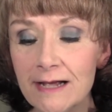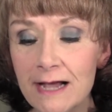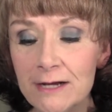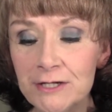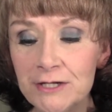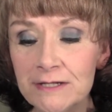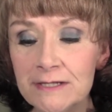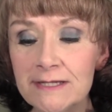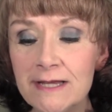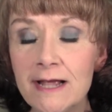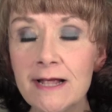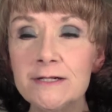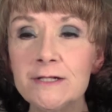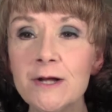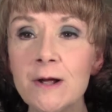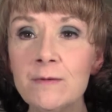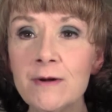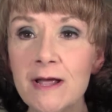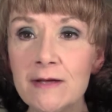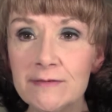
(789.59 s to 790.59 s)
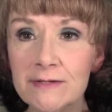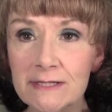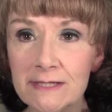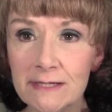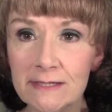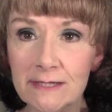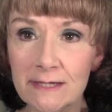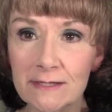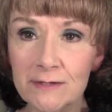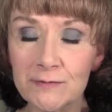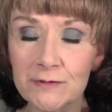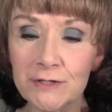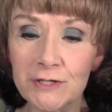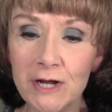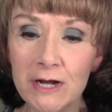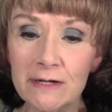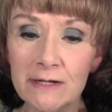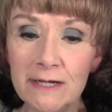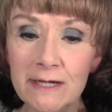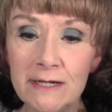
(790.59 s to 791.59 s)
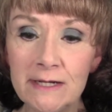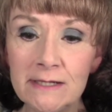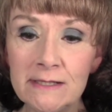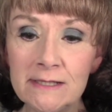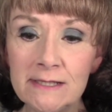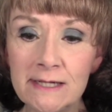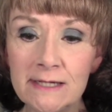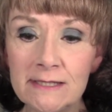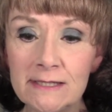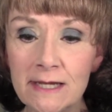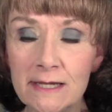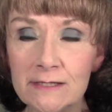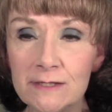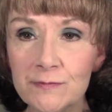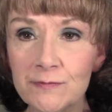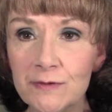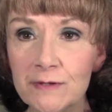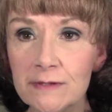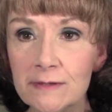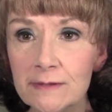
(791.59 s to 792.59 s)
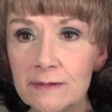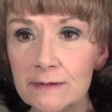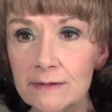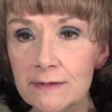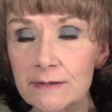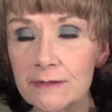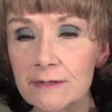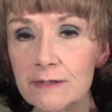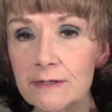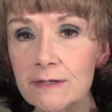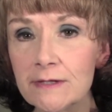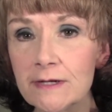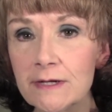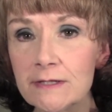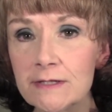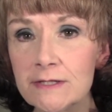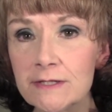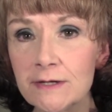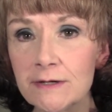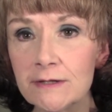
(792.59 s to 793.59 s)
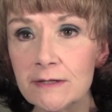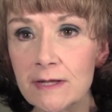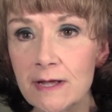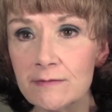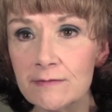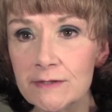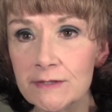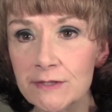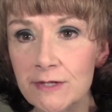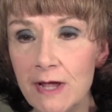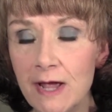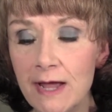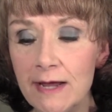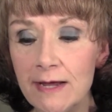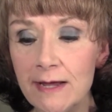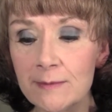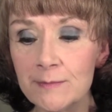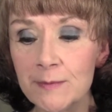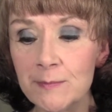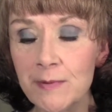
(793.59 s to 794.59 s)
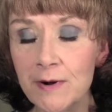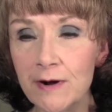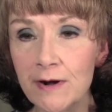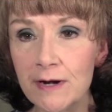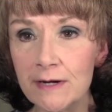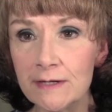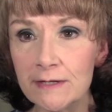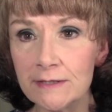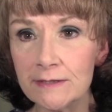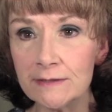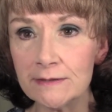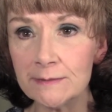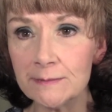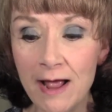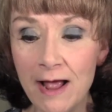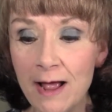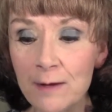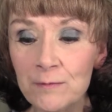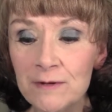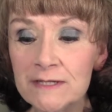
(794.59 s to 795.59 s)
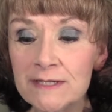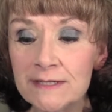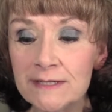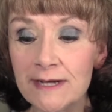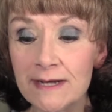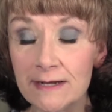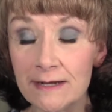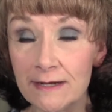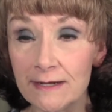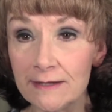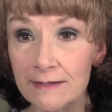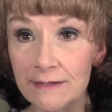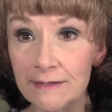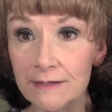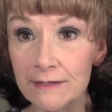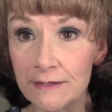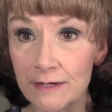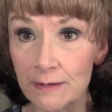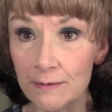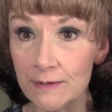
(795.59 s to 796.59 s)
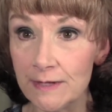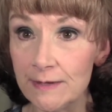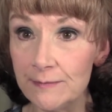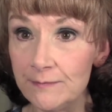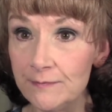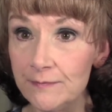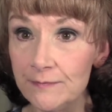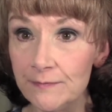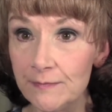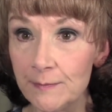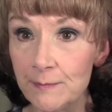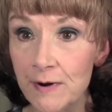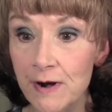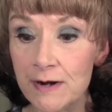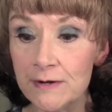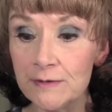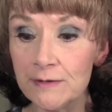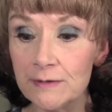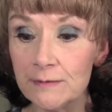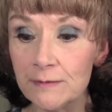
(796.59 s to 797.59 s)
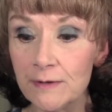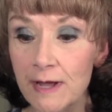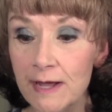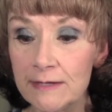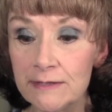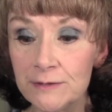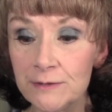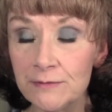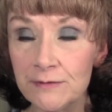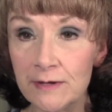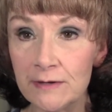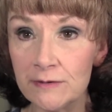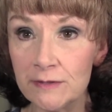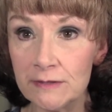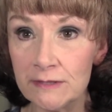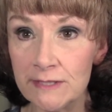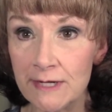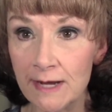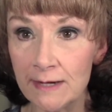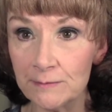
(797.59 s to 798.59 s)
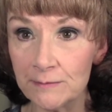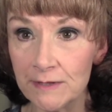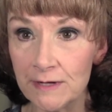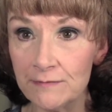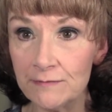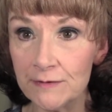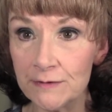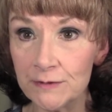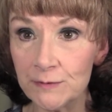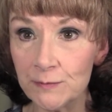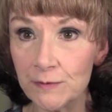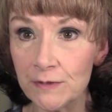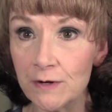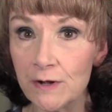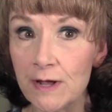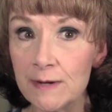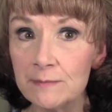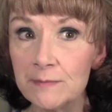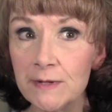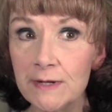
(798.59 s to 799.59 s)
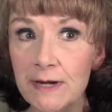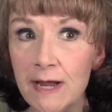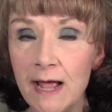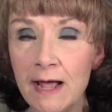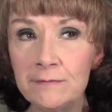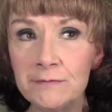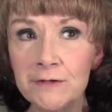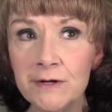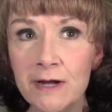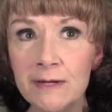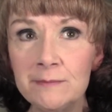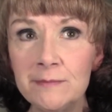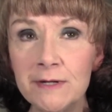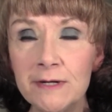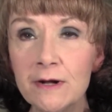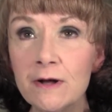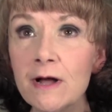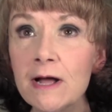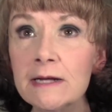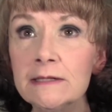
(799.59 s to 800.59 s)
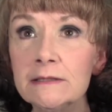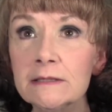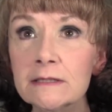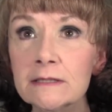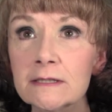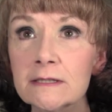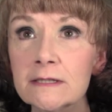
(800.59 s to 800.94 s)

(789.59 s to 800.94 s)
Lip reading: shouldn't say I don't have a successful channel. It is successful at certain levels. I am a partner. I wasn't a partner in 2010 when I first went on, but after I'd been on